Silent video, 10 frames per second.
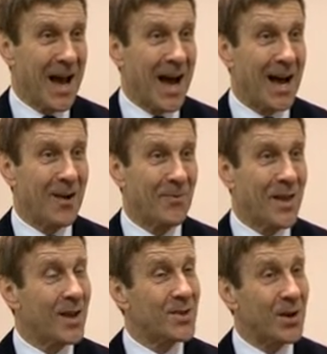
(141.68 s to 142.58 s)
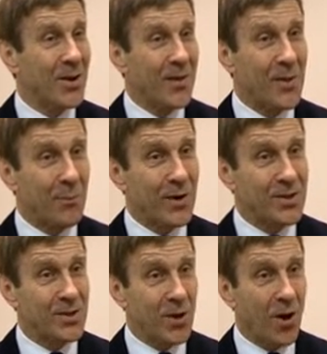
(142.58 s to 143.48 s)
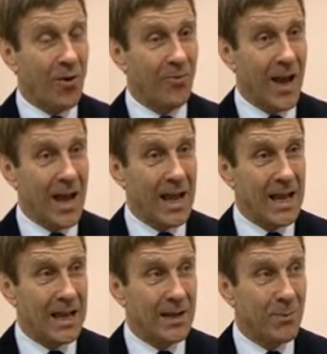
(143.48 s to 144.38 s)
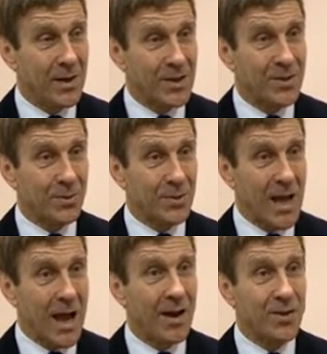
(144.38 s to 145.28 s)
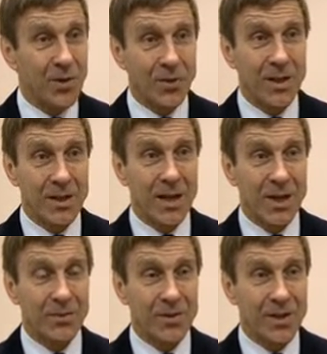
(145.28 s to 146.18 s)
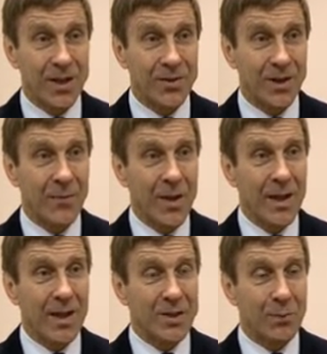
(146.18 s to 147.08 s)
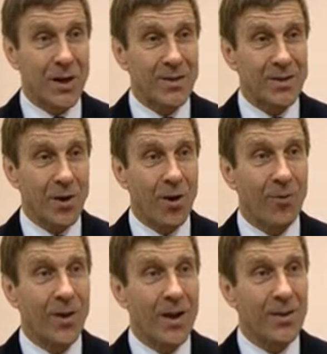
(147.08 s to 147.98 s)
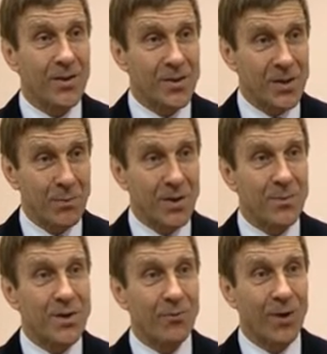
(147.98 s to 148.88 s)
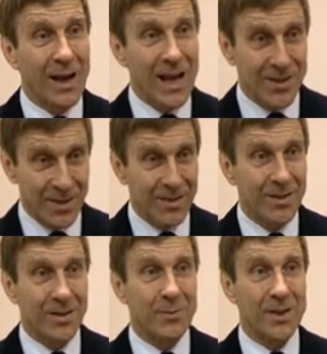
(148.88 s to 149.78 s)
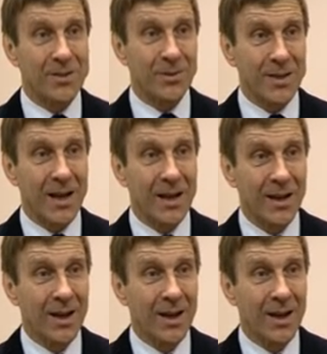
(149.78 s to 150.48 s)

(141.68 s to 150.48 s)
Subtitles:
So the presence of a meniscal tear is not an indication for surgery. It's the presence of the symptoms related to the meniscal tear.